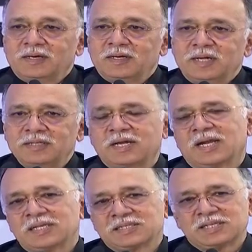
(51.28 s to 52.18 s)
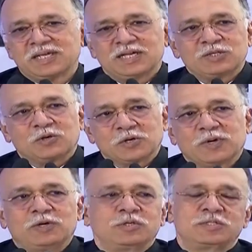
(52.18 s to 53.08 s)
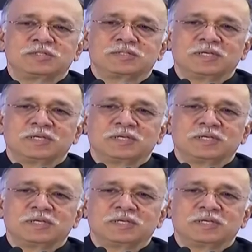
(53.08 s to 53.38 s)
And the last thing I'll talk about